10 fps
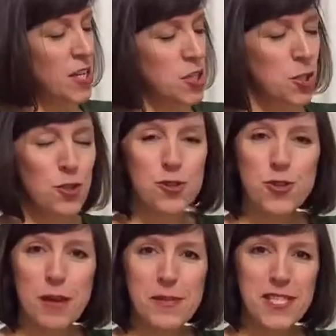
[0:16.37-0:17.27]
Shoulder
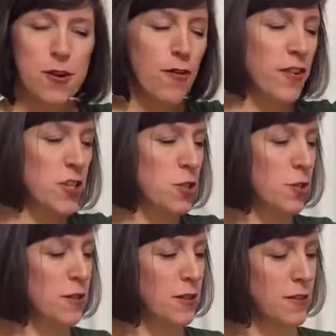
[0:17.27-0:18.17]
straps to go over her
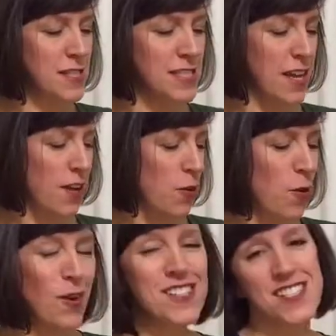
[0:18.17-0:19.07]
shoulders, a
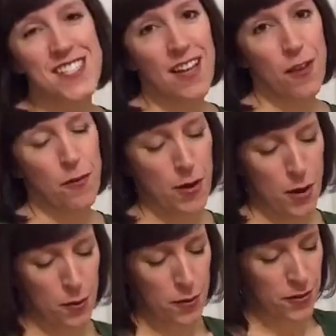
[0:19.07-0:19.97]
gorgeous yellow
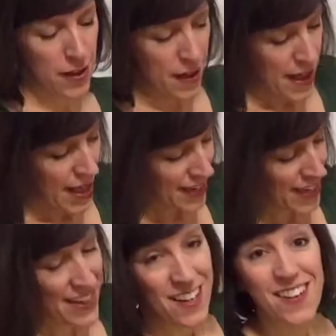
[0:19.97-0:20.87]
rose, and
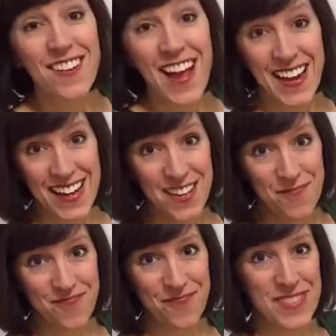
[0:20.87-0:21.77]
an inner lining
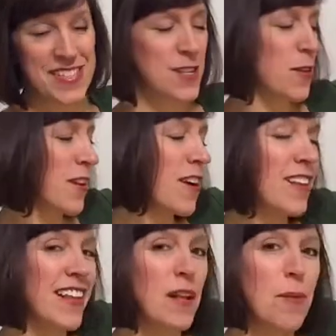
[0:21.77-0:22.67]
so that her
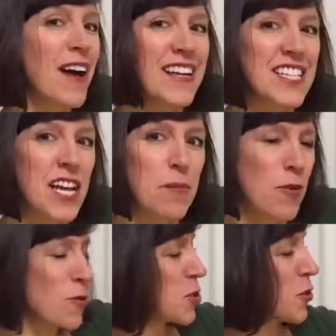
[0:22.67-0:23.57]
little body shape
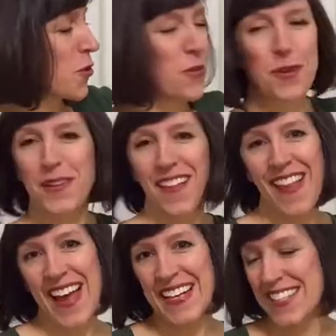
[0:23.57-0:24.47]
won't show through in the
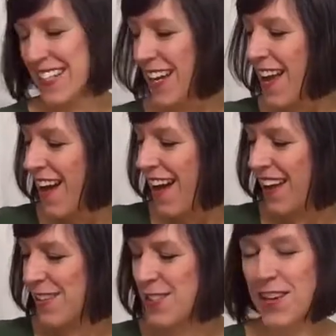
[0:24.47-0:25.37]
light.
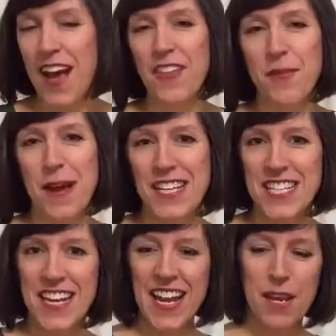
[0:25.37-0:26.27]
I also have a
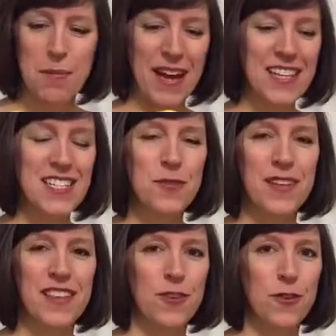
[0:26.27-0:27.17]
matching headband
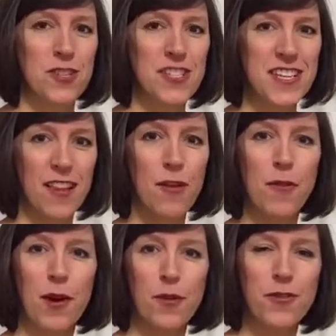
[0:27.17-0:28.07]
with the gorgeous yellow
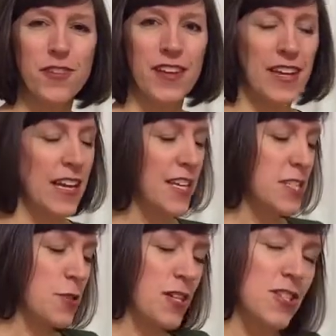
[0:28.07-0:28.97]
rose the
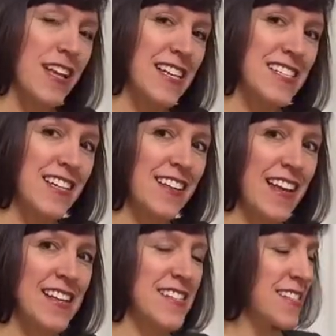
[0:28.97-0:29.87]
stretch elastic
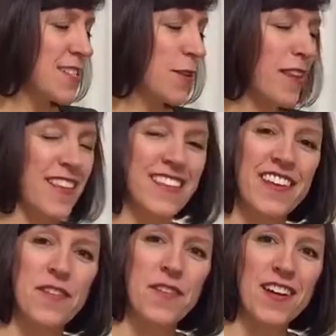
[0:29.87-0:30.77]
lace so that this
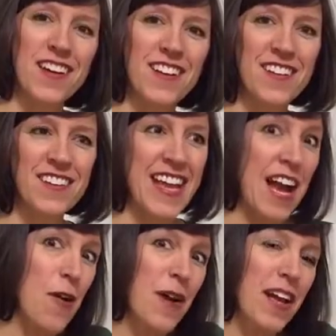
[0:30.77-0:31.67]
can fit her
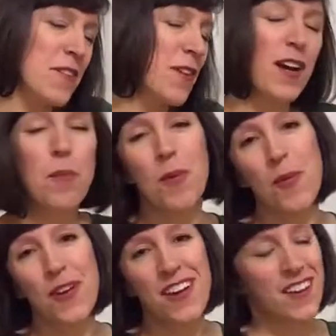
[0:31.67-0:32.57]
now and for a couple
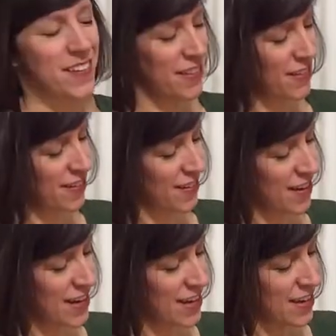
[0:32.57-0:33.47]
more years. All
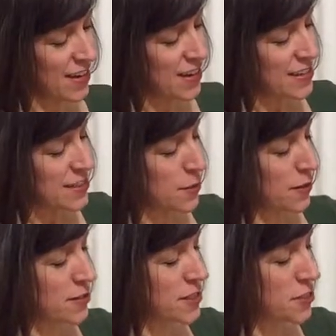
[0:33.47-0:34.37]
right, so
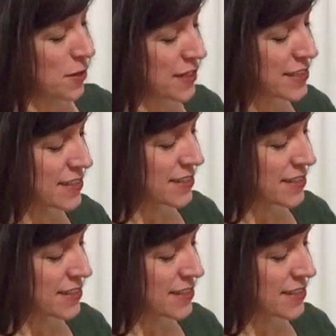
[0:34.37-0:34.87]
there's the dress.